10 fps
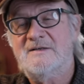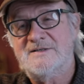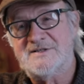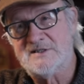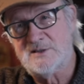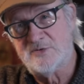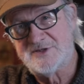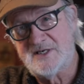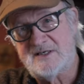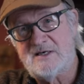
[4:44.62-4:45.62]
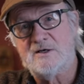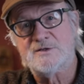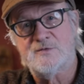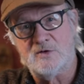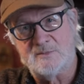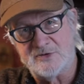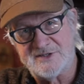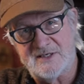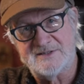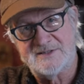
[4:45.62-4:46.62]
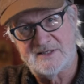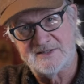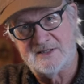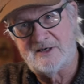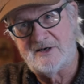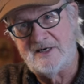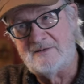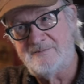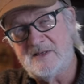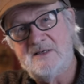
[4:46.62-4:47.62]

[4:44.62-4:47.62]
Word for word: 60% Carex, 40% Sesleria,